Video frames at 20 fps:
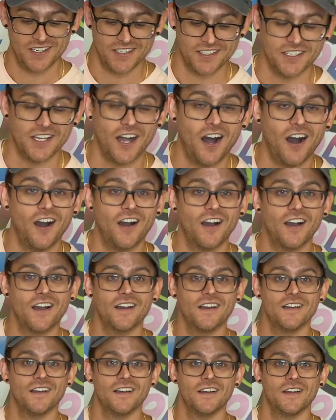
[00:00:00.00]

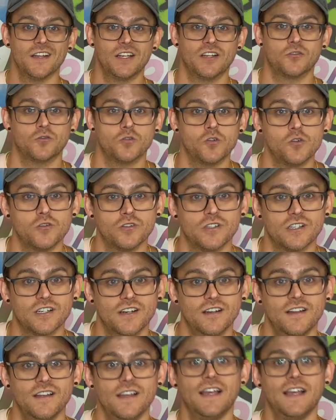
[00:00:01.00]
young, ruler.